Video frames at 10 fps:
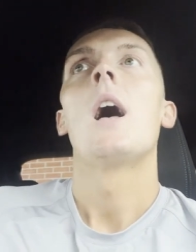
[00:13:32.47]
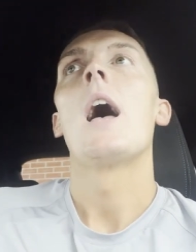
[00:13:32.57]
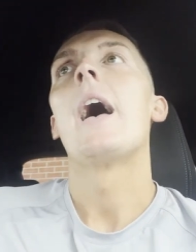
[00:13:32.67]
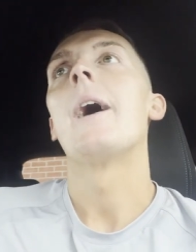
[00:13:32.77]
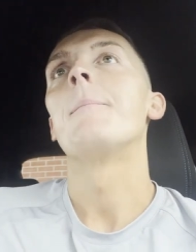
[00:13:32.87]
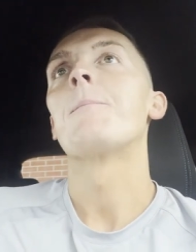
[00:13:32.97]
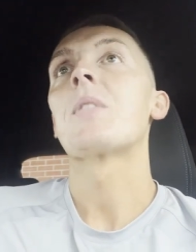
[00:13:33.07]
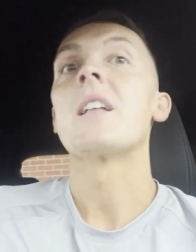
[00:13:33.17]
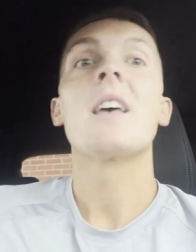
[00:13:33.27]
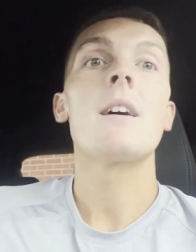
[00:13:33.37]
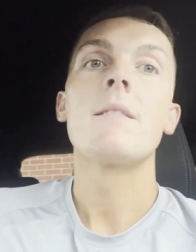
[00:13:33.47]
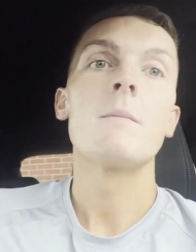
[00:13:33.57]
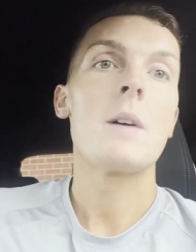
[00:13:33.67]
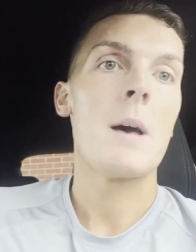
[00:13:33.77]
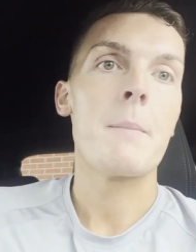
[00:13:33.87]
Um, and yeah,
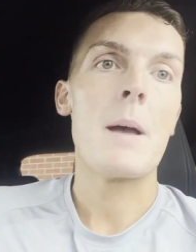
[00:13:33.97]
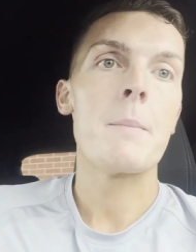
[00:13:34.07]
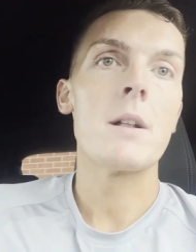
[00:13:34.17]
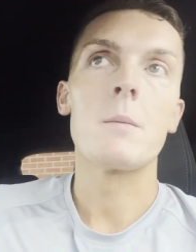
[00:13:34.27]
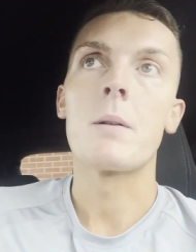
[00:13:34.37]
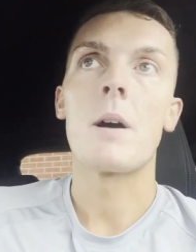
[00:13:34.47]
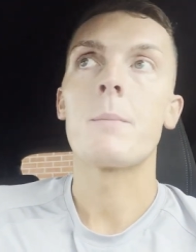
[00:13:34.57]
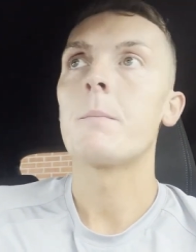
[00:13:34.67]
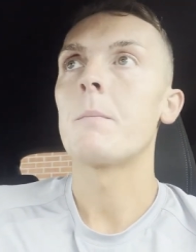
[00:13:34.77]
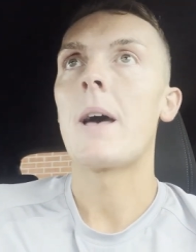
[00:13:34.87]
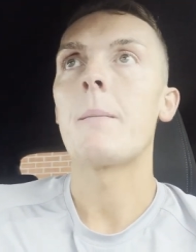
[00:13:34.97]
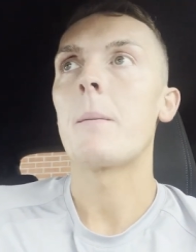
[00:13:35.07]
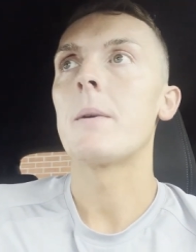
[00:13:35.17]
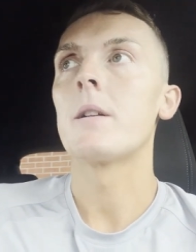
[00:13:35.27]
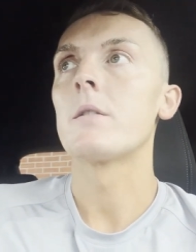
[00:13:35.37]
uh, my meal prep, uh, my
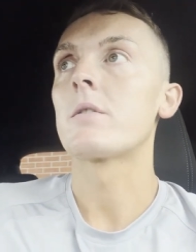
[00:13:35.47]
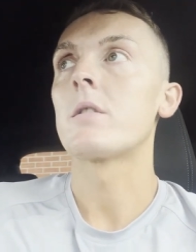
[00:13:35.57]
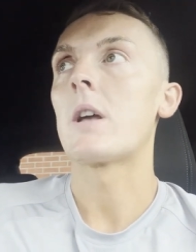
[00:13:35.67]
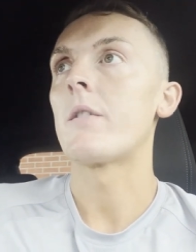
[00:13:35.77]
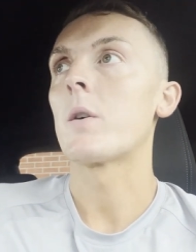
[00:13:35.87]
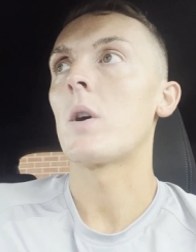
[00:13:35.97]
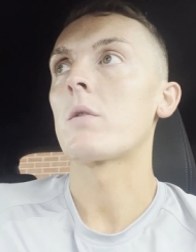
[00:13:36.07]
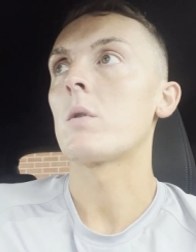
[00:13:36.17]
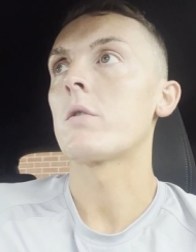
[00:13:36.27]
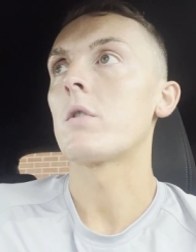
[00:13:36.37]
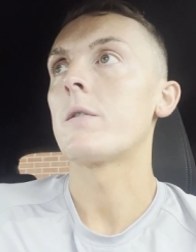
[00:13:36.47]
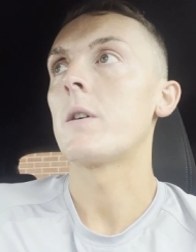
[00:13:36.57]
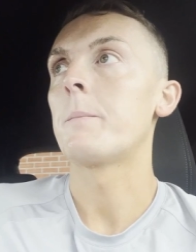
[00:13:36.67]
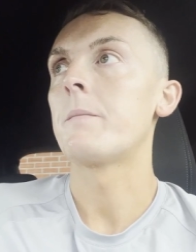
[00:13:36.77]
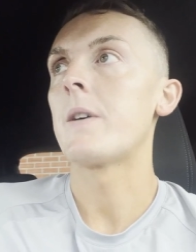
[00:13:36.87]
meals, everything, all that sort of stuff.
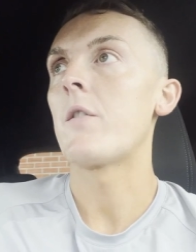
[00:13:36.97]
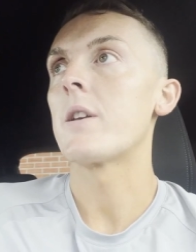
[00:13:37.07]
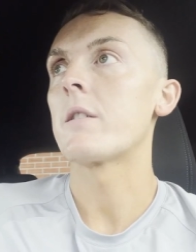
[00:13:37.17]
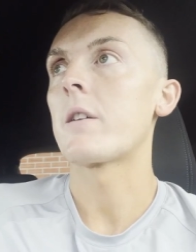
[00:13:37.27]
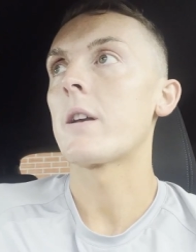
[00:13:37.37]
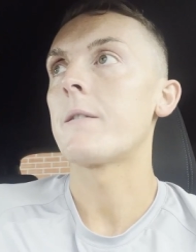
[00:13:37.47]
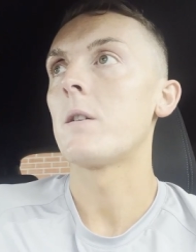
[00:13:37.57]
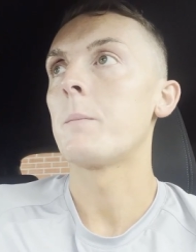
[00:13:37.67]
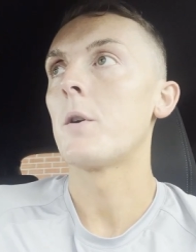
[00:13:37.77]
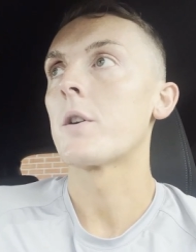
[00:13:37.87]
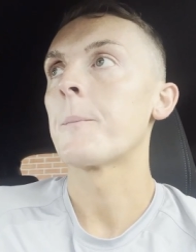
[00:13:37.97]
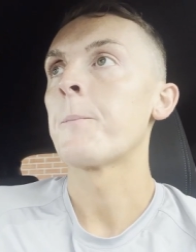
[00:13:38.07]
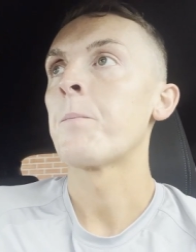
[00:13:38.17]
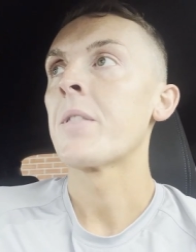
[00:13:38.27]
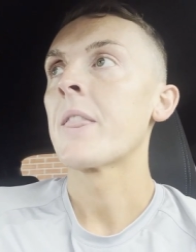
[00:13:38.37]
Very insightful, but
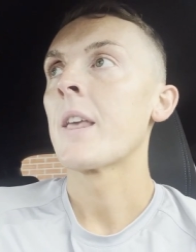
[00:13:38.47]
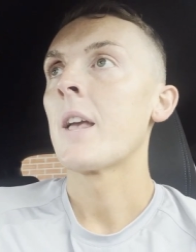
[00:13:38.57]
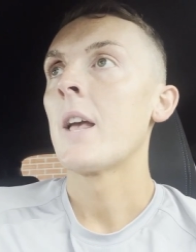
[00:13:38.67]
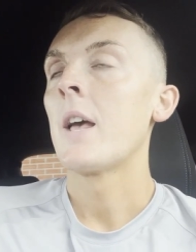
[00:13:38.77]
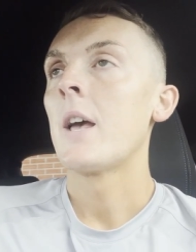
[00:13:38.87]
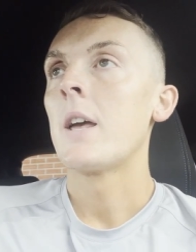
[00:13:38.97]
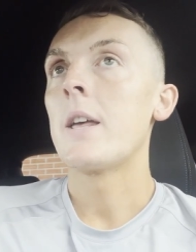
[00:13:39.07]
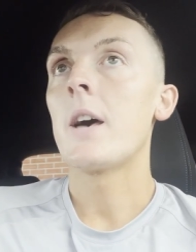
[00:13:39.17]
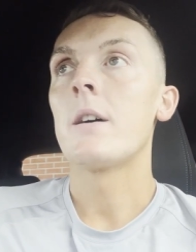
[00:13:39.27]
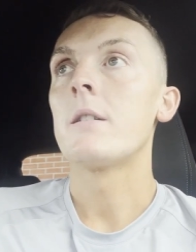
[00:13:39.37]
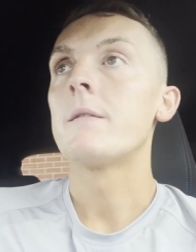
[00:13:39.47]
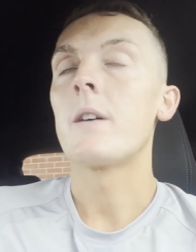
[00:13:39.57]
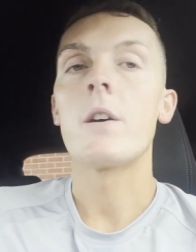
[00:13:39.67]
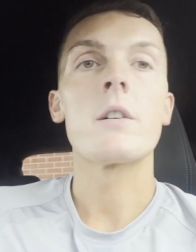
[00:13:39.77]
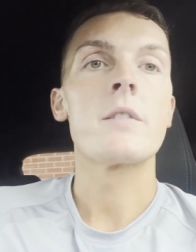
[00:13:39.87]
yeah,
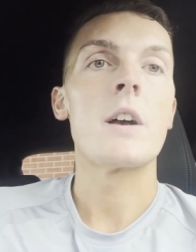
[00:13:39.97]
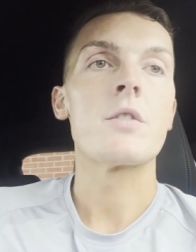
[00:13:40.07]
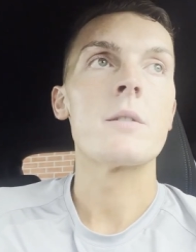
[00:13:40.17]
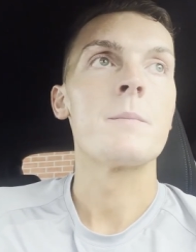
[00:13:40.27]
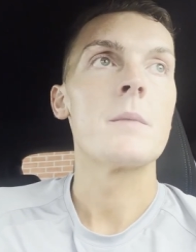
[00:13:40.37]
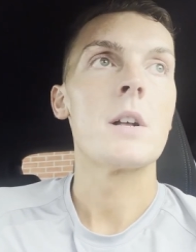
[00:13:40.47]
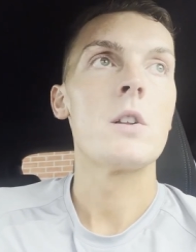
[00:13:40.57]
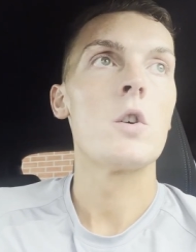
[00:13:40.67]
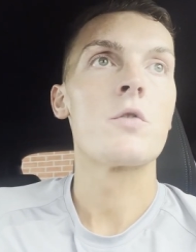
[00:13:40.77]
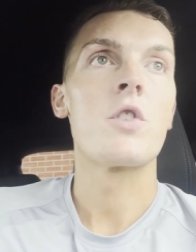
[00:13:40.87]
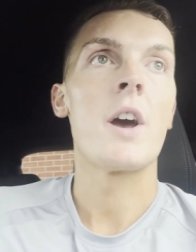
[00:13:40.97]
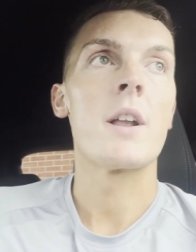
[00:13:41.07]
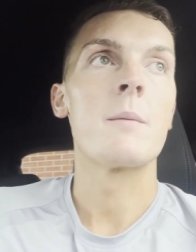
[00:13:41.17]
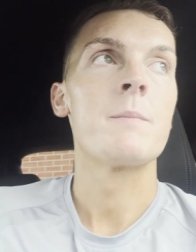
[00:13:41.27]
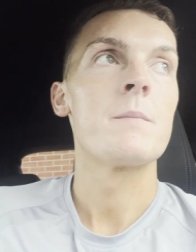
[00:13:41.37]
very good session. Love
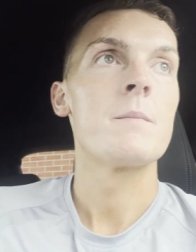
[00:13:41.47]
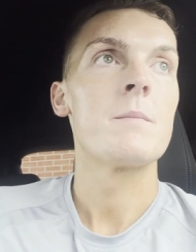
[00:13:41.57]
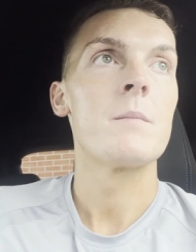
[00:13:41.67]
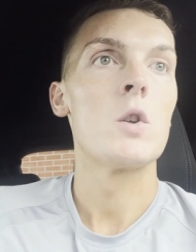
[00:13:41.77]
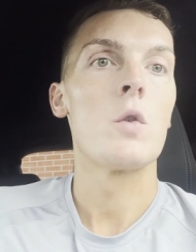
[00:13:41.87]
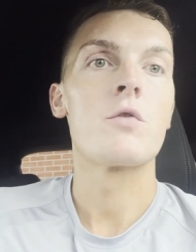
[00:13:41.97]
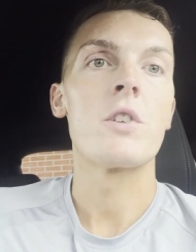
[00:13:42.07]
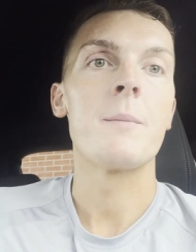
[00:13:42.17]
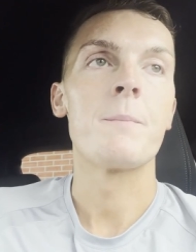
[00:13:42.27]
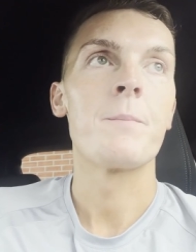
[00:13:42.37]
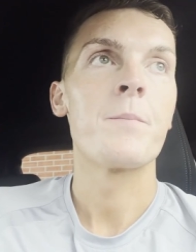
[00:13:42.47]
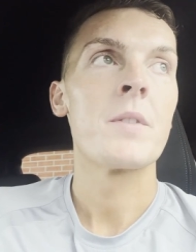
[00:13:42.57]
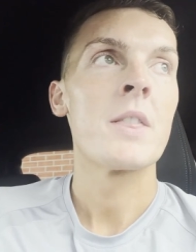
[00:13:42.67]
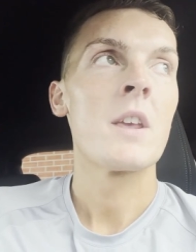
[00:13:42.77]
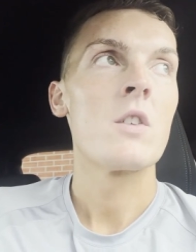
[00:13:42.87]
training, love gym,
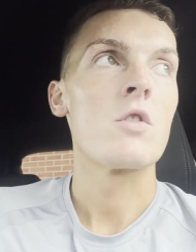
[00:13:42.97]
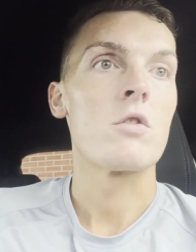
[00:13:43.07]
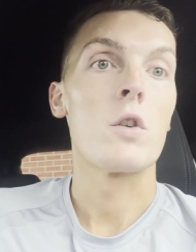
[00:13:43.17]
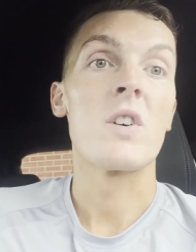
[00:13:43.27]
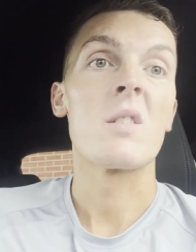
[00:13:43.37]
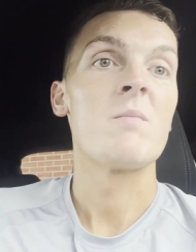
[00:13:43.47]
just love it.